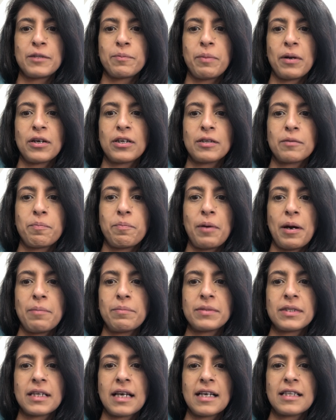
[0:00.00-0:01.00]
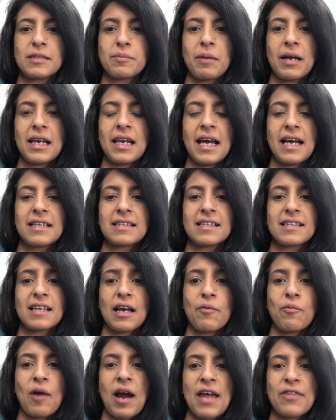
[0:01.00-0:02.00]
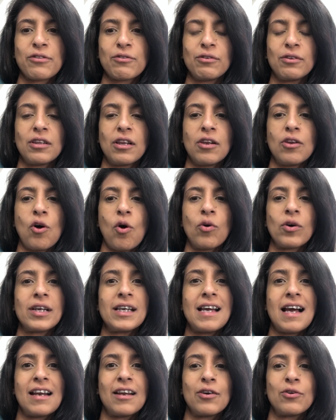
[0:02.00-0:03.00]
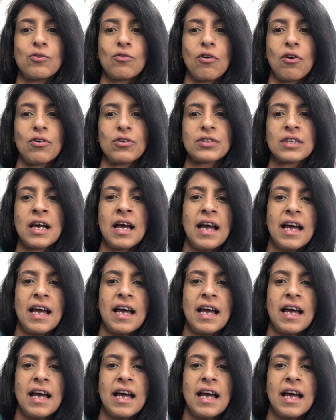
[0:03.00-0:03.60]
bucket bumped against my legs as I ran through the long yellow grass.